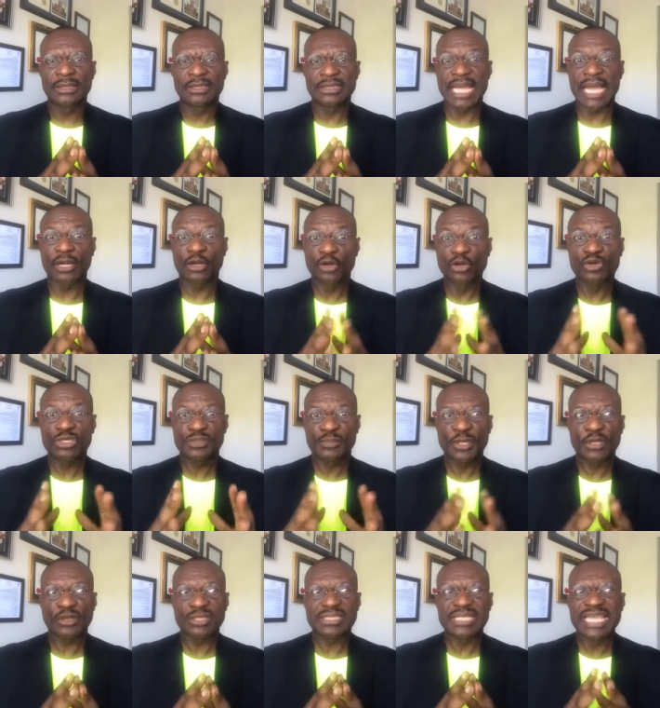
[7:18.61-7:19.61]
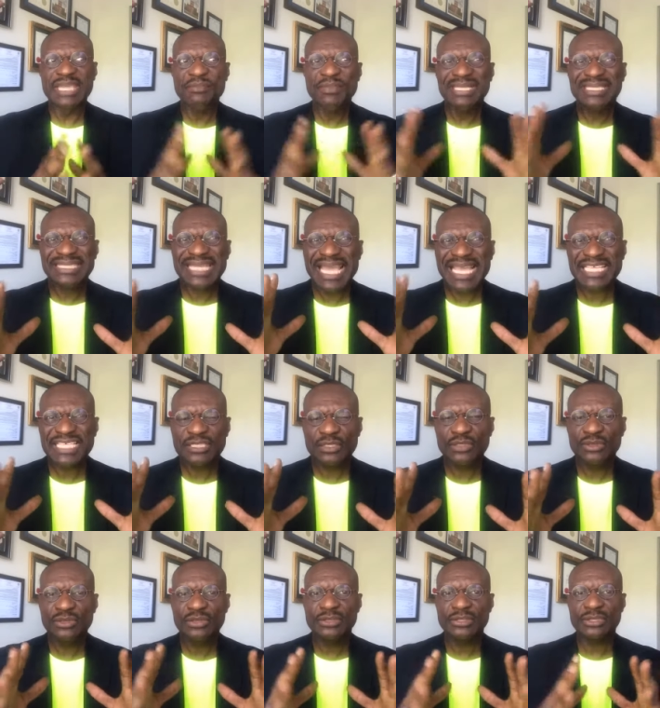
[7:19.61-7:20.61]
that looks because the
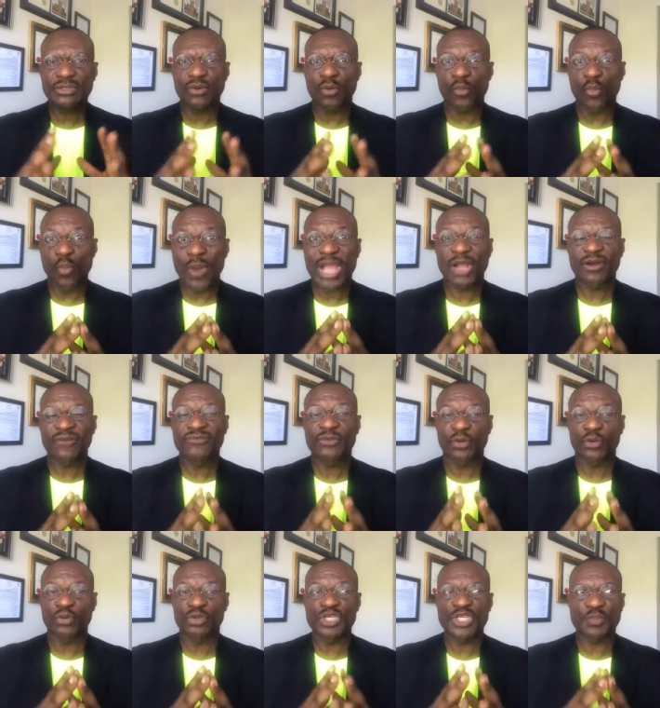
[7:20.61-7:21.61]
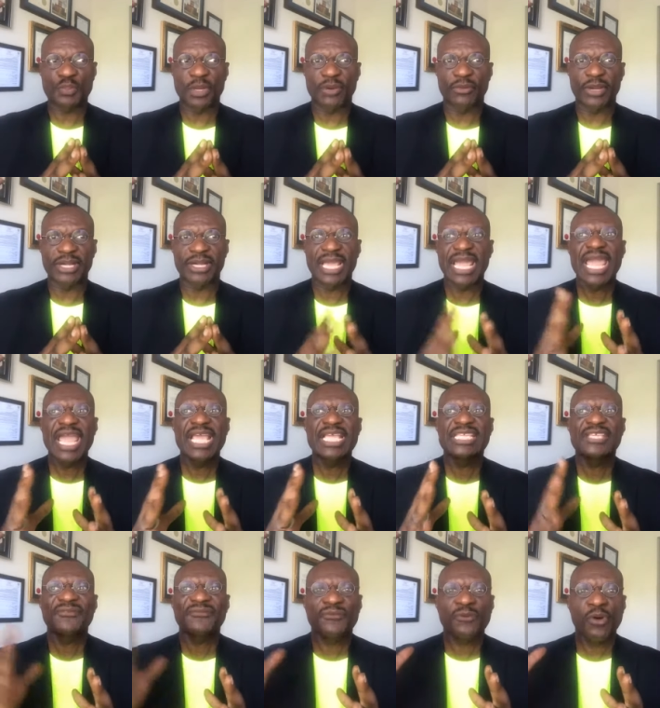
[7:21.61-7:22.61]
imitation work of the Holy Spirit
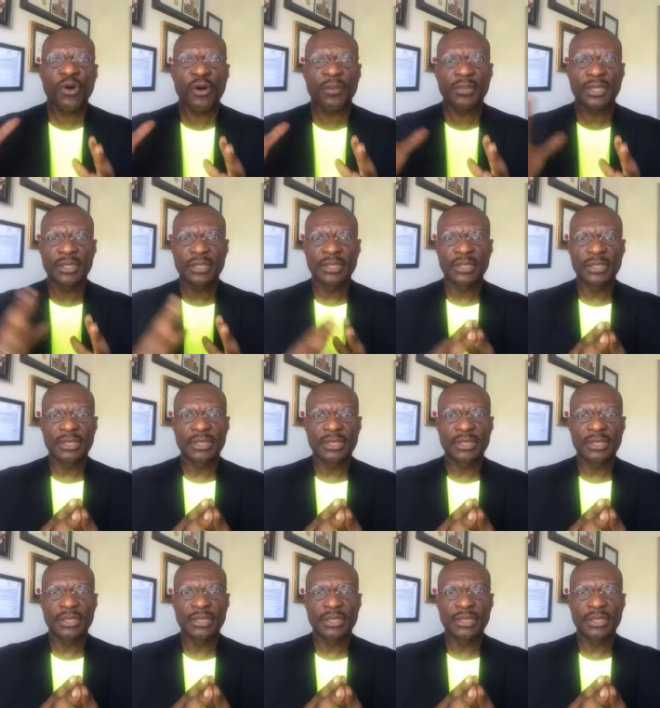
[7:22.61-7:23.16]
is from